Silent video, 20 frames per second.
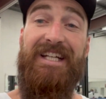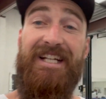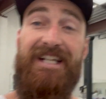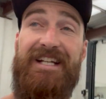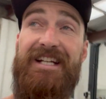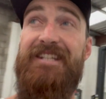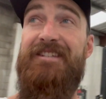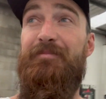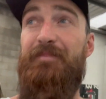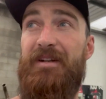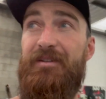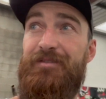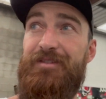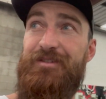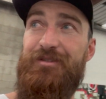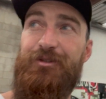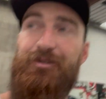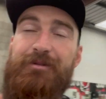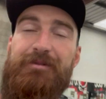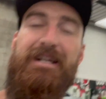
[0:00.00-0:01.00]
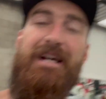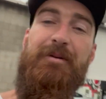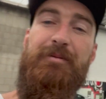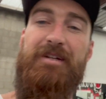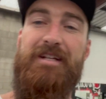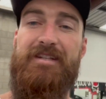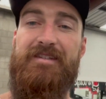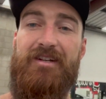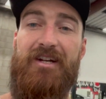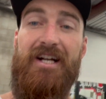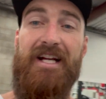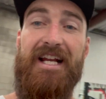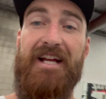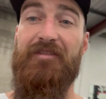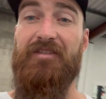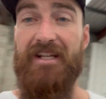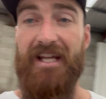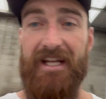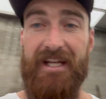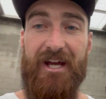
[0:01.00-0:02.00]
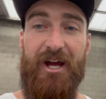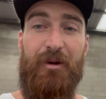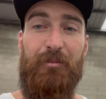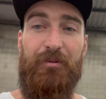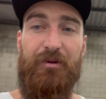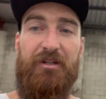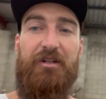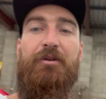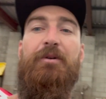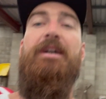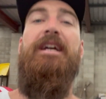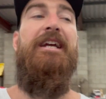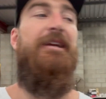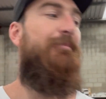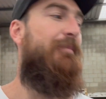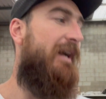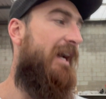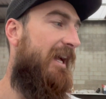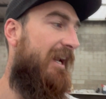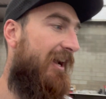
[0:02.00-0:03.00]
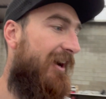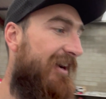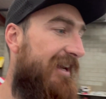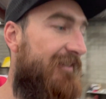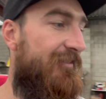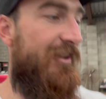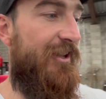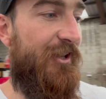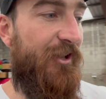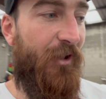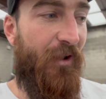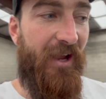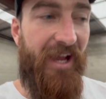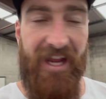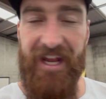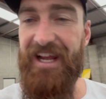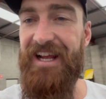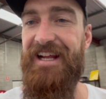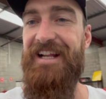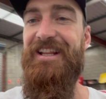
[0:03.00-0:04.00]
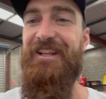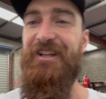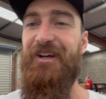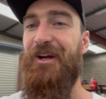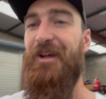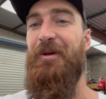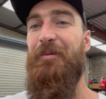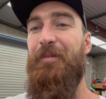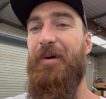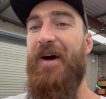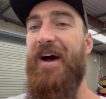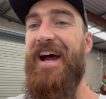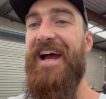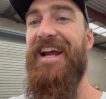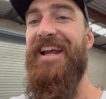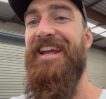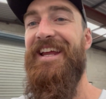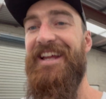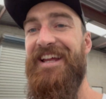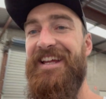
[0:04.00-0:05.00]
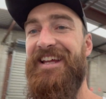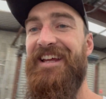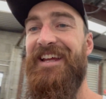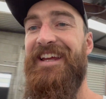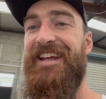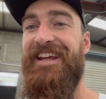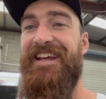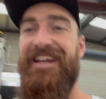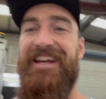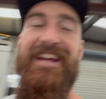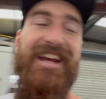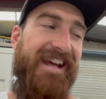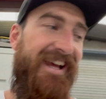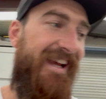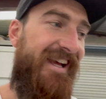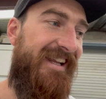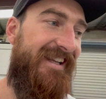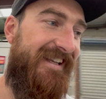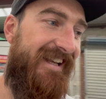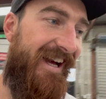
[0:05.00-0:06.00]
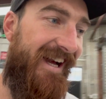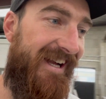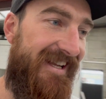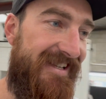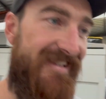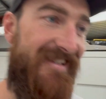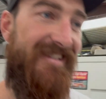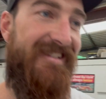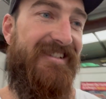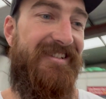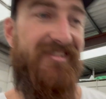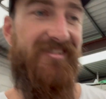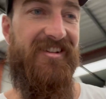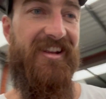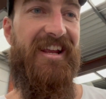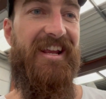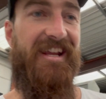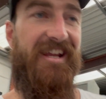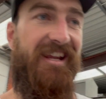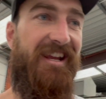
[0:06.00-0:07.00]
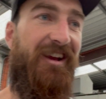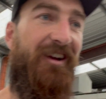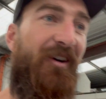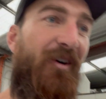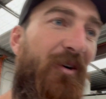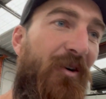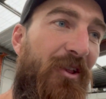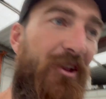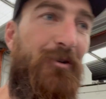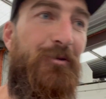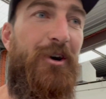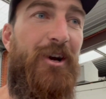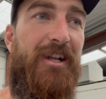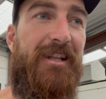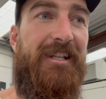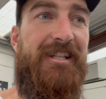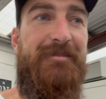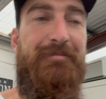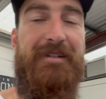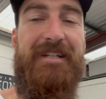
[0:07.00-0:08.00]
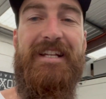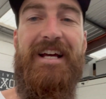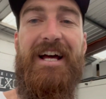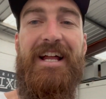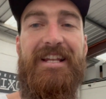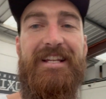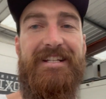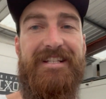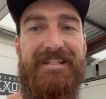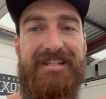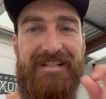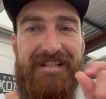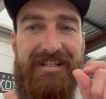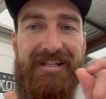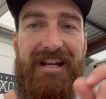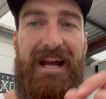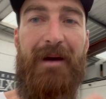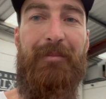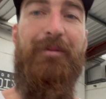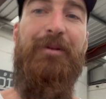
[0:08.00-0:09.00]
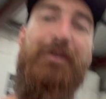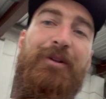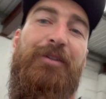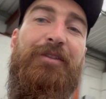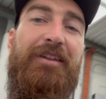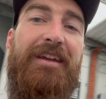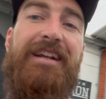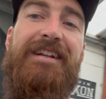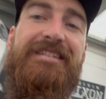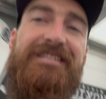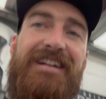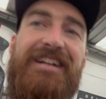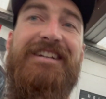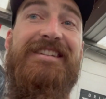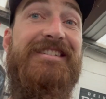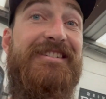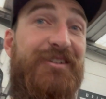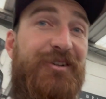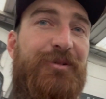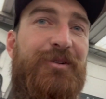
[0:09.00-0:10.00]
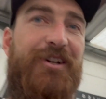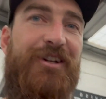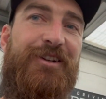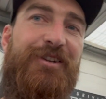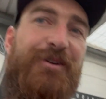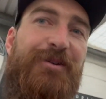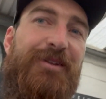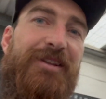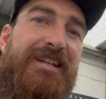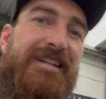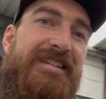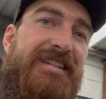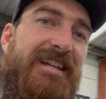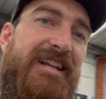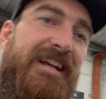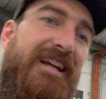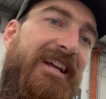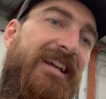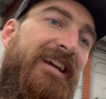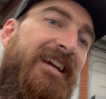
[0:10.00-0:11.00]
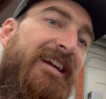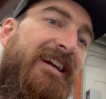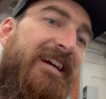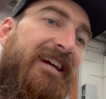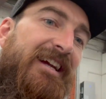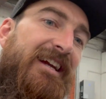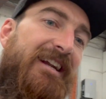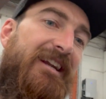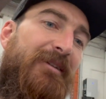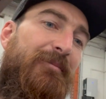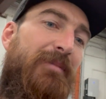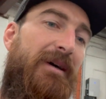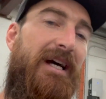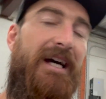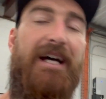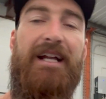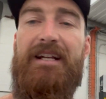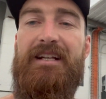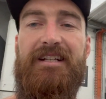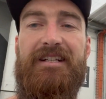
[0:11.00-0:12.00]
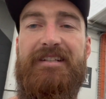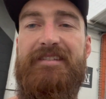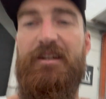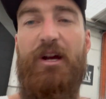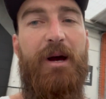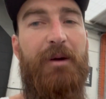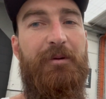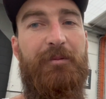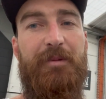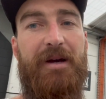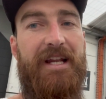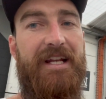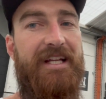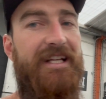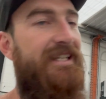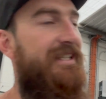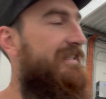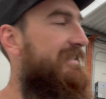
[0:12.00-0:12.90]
there's a bit of a storm coming in. So I'm gonna have to get going pretty quick, but I'll give you a quick look at the bike and see all the work that's been done. There's a couple little things that I still want to do with this thing, but time and money,